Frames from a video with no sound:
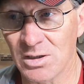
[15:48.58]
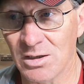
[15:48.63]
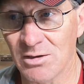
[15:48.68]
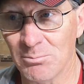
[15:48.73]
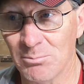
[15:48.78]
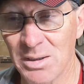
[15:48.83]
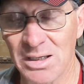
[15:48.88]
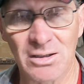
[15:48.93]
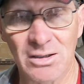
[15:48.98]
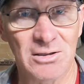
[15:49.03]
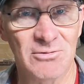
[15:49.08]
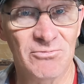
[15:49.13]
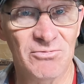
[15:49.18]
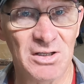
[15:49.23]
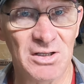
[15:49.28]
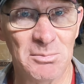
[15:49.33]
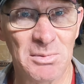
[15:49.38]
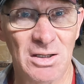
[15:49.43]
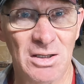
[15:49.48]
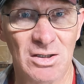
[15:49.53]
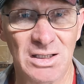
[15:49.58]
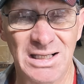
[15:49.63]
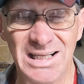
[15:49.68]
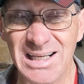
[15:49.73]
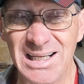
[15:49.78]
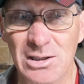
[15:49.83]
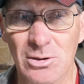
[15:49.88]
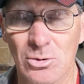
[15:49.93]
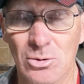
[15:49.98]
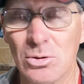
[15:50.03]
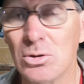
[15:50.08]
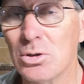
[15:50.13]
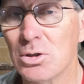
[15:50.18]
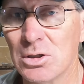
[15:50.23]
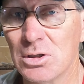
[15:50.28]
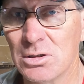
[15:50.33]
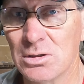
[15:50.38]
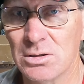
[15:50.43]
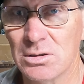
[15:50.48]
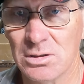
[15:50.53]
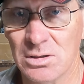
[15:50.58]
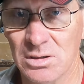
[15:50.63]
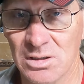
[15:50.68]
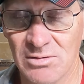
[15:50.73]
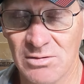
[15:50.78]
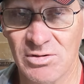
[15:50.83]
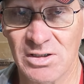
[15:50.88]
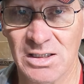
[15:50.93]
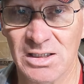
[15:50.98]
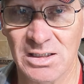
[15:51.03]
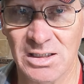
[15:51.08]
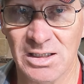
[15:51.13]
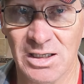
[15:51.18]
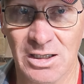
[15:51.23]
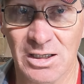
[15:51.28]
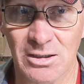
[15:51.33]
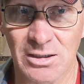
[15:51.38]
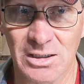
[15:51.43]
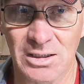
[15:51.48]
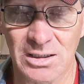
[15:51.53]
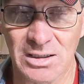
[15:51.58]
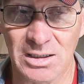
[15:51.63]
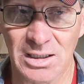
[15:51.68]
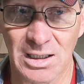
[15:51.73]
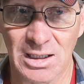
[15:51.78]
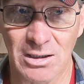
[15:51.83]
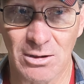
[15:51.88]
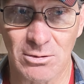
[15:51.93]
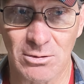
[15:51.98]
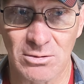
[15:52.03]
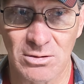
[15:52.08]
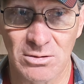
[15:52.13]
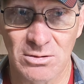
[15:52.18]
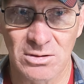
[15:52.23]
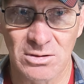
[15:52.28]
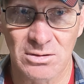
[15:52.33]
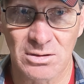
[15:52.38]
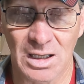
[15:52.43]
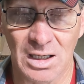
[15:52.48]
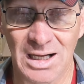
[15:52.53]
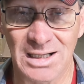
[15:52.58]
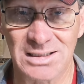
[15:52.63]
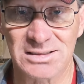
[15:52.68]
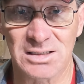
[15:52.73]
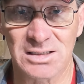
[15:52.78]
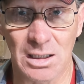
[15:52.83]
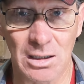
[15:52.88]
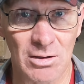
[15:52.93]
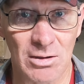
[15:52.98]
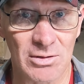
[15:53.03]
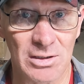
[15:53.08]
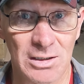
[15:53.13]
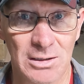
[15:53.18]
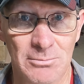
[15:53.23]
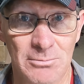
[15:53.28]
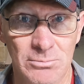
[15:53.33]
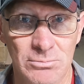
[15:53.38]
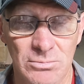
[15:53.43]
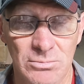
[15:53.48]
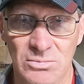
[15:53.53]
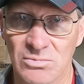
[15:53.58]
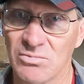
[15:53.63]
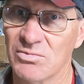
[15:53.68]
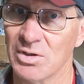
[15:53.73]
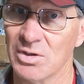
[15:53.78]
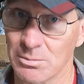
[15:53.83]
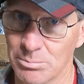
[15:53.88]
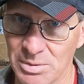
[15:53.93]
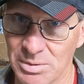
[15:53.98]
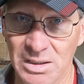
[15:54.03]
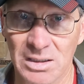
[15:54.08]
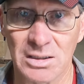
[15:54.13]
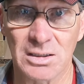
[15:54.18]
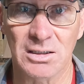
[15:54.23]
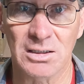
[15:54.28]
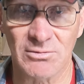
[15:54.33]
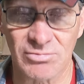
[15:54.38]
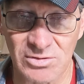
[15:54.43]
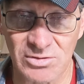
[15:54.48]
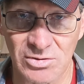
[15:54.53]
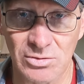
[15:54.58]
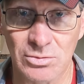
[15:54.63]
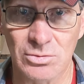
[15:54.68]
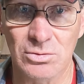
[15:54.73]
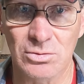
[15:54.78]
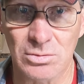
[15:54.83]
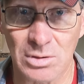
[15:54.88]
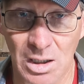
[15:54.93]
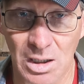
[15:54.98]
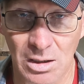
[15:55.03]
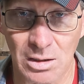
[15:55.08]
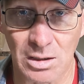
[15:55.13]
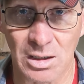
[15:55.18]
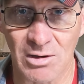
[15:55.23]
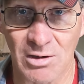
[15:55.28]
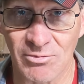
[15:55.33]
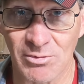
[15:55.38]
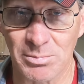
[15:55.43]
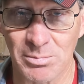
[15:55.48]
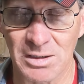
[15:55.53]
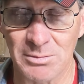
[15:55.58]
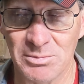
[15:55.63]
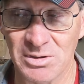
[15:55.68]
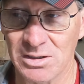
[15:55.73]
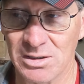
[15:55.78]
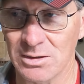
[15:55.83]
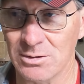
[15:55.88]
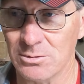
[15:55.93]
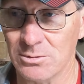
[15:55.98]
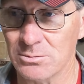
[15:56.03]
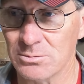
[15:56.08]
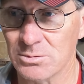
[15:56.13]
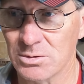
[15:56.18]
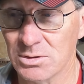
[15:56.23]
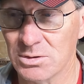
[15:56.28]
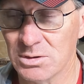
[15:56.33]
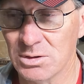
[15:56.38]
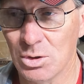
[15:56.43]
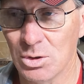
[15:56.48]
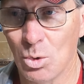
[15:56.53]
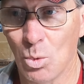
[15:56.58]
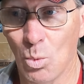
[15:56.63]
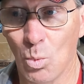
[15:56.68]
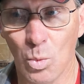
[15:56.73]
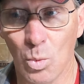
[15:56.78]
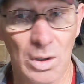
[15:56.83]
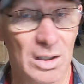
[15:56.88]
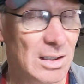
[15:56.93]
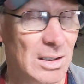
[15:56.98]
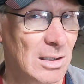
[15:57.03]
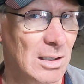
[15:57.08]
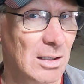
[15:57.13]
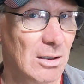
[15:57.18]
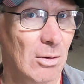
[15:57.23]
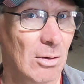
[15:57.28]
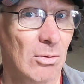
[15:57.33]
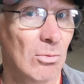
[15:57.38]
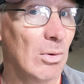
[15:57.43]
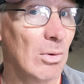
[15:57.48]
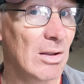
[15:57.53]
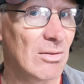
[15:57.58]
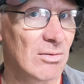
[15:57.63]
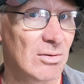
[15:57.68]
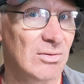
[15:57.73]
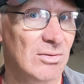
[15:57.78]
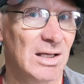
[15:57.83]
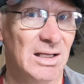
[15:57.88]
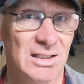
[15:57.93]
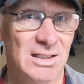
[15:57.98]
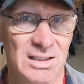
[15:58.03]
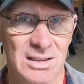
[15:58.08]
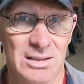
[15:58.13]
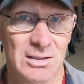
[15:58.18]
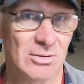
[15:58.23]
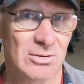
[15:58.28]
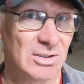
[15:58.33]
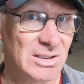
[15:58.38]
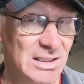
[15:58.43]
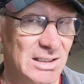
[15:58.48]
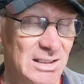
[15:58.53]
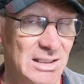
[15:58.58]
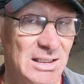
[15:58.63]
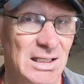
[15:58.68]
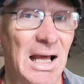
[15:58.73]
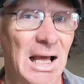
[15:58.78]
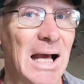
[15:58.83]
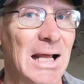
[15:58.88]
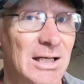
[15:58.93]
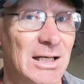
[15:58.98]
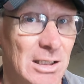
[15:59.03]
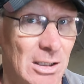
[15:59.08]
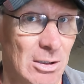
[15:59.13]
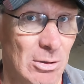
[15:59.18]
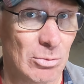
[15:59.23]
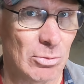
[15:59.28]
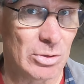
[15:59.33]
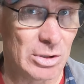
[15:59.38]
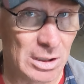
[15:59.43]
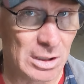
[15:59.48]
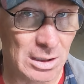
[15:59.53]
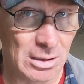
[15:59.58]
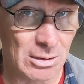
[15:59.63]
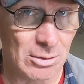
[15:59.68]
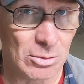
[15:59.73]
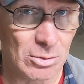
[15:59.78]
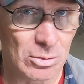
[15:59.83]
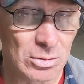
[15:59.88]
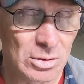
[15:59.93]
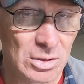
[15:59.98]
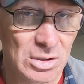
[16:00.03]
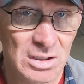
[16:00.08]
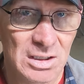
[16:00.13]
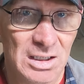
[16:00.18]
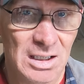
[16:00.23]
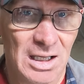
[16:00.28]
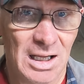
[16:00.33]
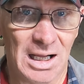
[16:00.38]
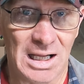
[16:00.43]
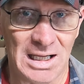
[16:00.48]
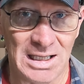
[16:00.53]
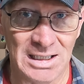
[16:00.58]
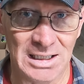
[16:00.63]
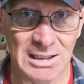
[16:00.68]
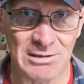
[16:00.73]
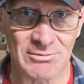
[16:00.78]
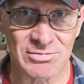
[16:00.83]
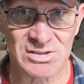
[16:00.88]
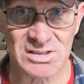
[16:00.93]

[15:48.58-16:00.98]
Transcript: male and female eagle living in the area. Now, I saw them. They're big enough to haul off a baby goat. Whether they did or didn't, I don't know. I have